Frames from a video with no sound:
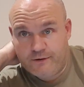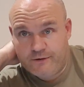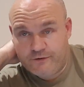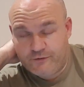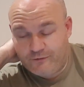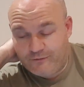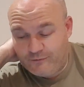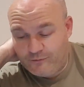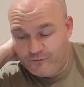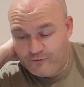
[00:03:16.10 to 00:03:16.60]

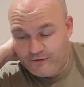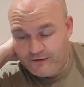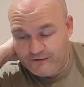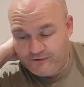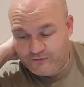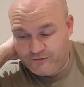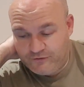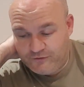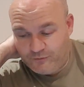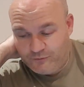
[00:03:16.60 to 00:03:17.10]
So
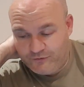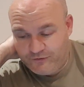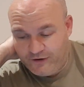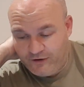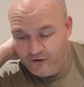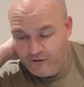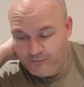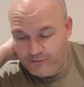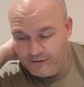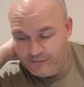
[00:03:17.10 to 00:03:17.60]
that's so
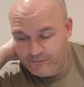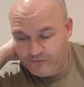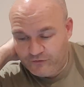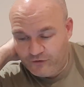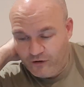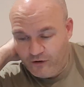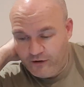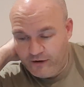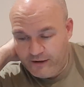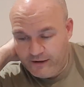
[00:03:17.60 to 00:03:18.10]
terrible. I'm
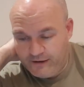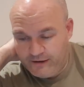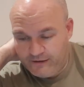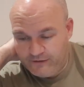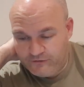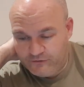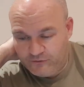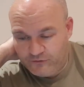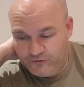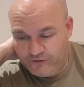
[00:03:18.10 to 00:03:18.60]
sorry.
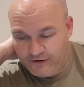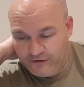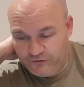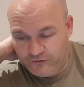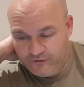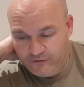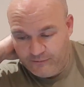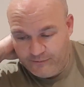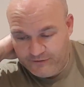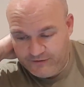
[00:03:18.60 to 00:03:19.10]
Is there
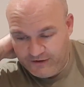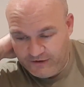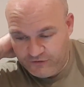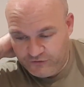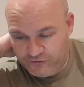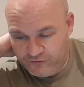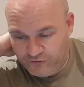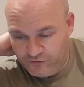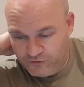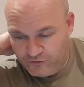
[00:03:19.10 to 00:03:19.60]
statute of
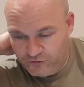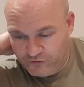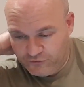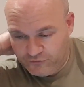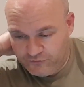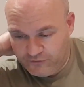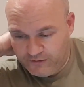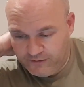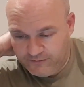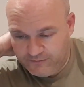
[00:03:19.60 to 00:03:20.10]
limitation in your
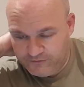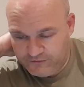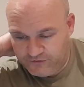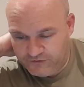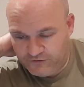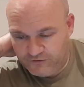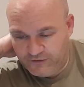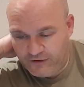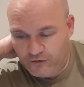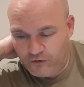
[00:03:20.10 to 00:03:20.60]
country? She
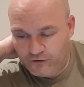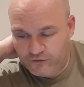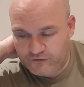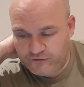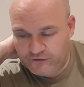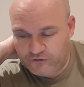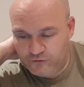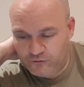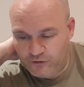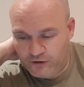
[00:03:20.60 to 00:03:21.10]
says, I
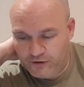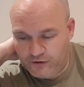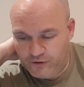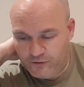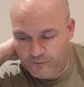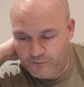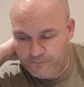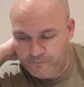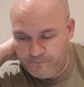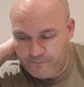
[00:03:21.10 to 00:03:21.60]
honestly do not
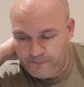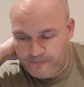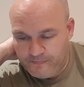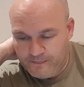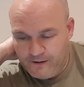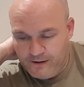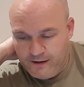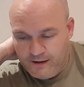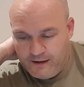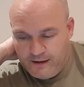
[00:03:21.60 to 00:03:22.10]
know.
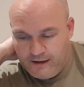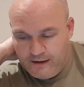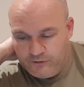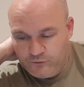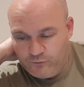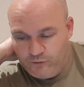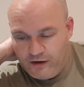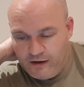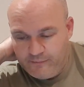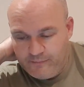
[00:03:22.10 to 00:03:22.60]

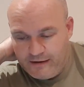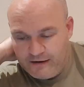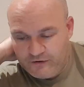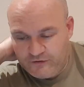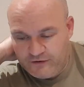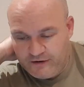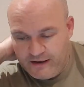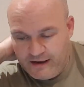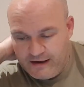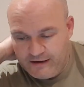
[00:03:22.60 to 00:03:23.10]
It's why I'm
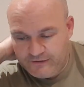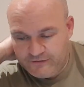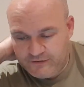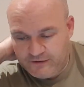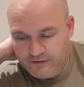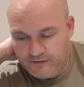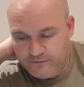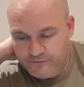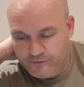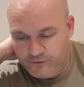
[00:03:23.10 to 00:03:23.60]
actually
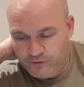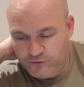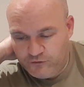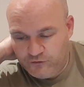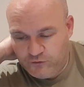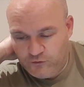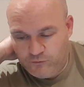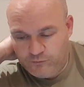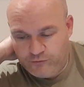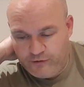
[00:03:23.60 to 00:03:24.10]
asking. The first
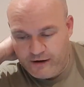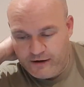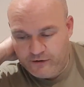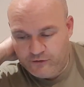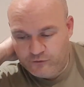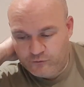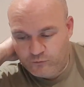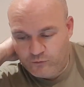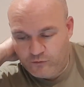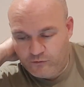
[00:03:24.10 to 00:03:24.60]
2
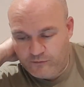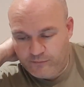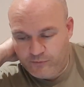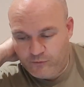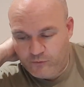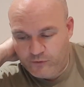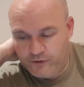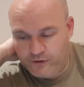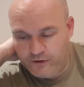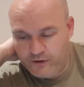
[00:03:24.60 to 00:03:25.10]
predators weren't
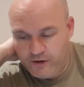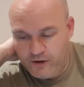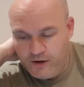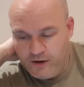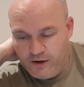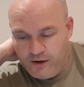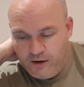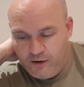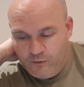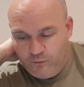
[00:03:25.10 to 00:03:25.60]
reported
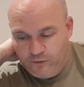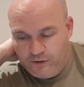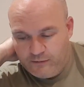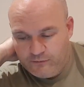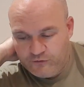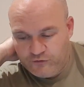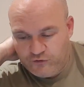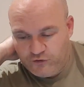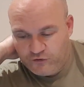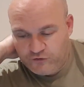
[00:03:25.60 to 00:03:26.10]
when I
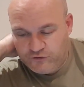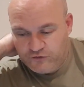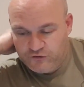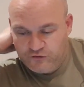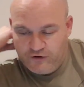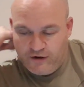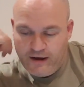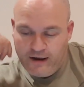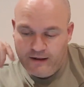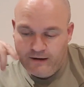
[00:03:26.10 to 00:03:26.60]
was just a
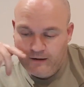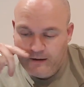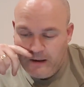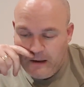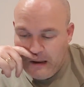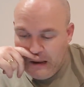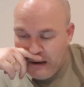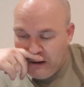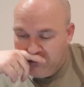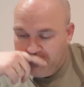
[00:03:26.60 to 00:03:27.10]
child,
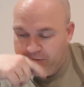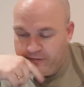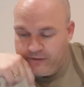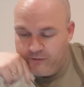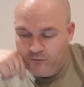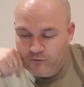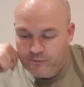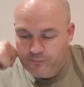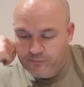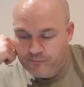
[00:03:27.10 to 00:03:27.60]
but they
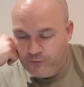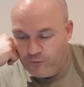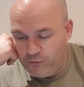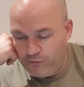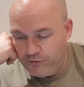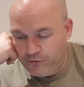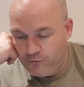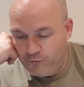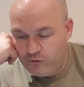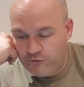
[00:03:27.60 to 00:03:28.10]
were
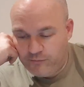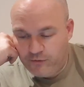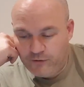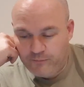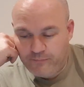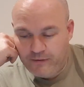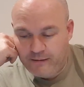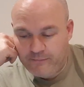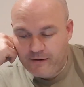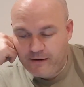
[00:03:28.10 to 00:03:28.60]
both known
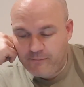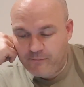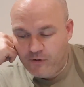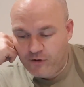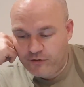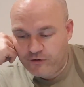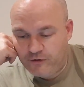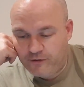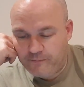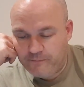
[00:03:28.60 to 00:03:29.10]
about by my
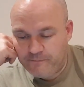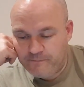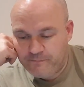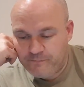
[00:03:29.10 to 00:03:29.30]
mother.